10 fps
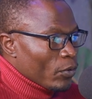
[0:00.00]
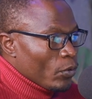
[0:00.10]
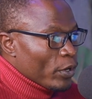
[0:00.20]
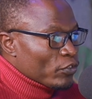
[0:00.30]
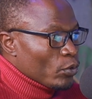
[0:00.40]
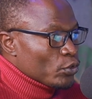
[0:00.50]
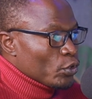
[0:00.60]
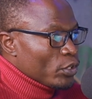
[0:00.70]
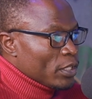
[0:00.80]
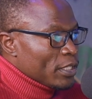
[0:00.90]
Google a
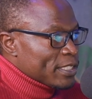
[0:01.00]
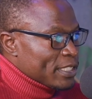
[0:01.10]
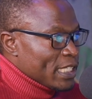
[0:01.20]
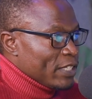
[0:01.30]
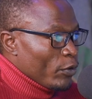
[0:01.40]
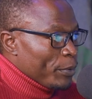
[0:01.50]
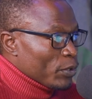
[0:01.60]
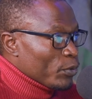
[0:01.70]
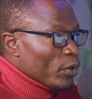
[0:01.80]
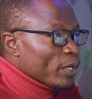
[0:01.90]
solution, start developing
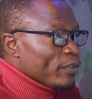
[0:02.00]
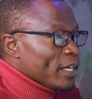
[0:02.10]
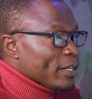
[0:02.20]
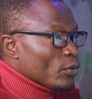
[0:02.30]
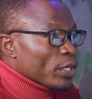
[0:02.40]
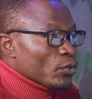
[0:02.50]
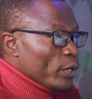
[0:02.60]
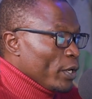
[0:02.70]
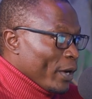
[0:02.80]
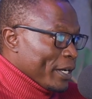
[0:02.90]
it without even talking
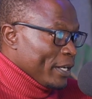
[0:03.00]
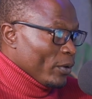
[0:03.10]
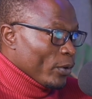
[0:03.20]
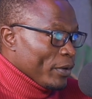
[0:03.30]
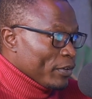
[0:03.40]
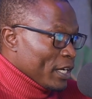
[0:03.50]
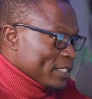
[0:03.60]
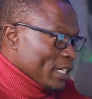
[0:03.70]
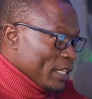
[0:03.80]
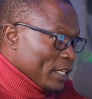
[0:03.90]
to anyone or even
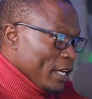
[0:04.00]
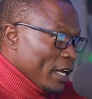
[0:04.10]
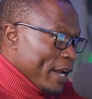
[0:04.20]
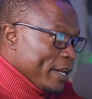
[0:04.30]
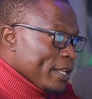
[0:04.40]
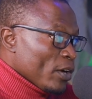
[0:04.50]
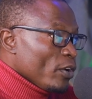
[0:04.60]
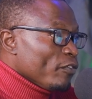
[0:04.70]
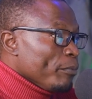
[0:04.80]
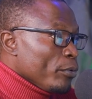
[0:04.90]
understanding. And then they
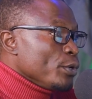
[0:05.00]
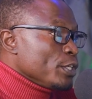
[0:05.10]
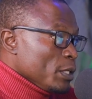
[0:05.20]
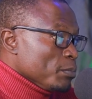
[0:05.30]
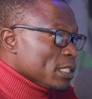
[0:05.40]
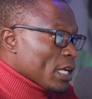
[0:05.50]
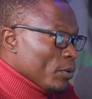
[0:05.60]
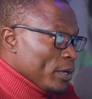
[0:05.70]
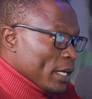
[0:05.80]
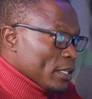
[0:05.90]
cannot even build teams
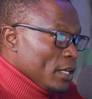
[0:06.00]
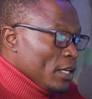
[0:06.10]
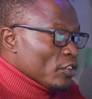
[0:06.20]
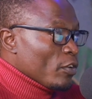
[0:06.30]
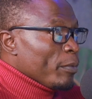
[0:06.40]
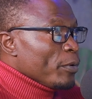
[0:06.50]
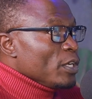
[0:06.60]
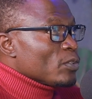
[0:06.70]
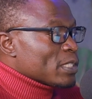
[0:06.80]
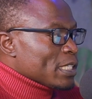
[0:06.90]
around that. So people
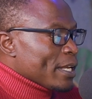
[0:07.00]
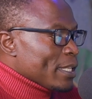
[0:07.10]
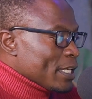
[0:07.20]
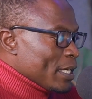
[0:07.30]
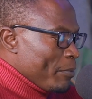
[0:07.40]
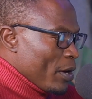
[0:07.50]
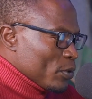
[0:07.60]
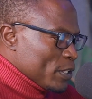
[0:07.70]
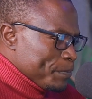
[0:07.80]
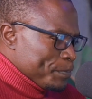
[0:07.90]
need to start thinking
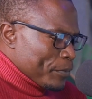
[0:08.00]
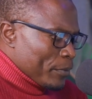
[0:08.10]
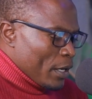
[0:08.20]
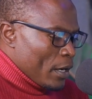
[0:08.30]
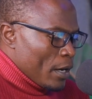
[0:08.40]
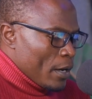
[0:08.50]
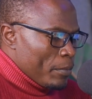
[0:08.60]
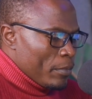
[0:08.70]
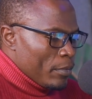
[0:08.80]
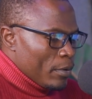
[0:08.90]
about
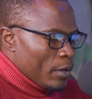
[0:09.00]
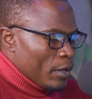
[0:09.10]
like